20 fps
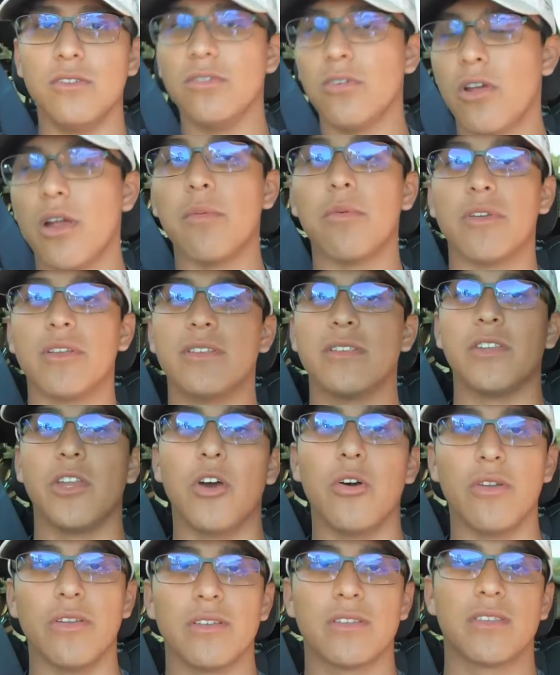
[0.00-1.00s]
you're able to
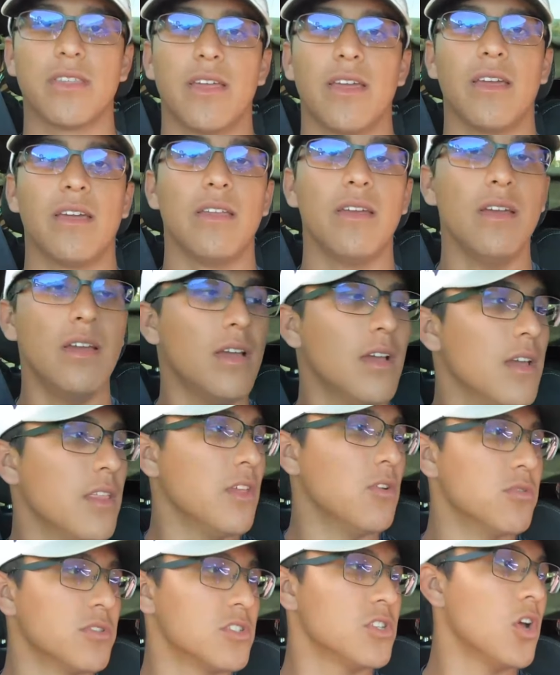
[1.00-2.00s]
notice that
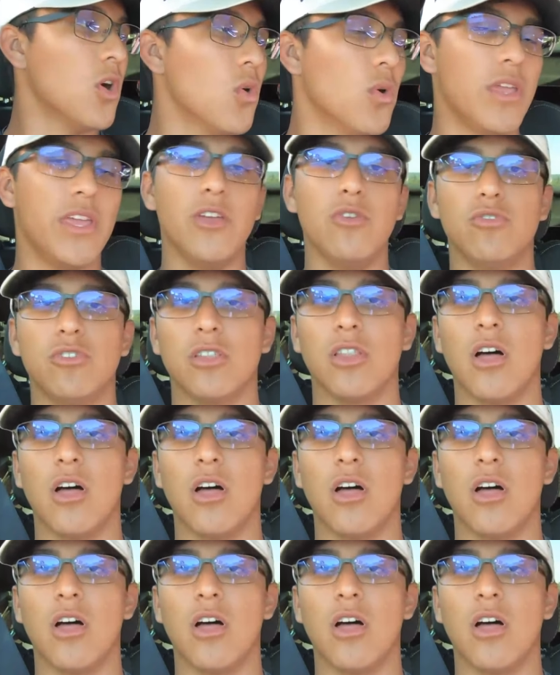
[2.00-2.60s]
there was no huge